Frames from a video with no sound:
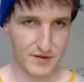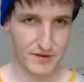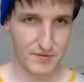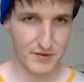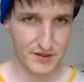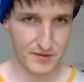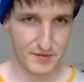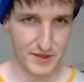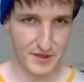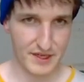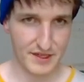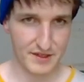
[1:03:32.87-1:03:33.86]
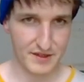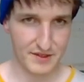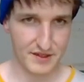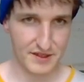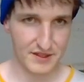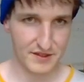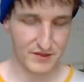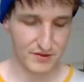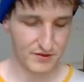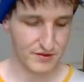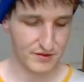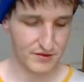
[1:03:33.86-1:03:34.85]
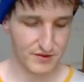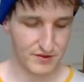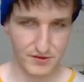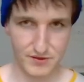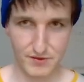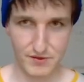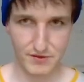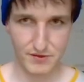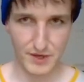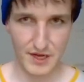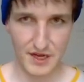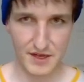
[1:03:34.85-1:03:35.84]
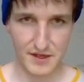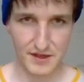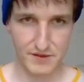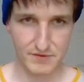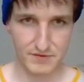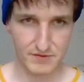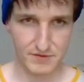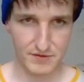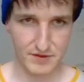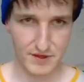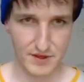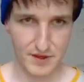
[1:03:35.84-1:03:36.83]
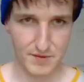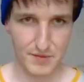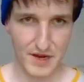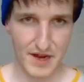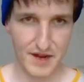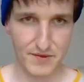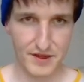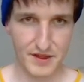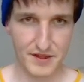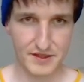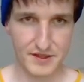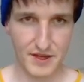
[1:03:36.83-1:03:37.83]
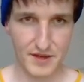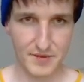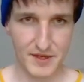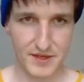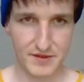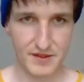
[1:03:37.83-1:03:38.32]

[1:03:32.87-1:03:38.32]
possibility to really play with it, I mean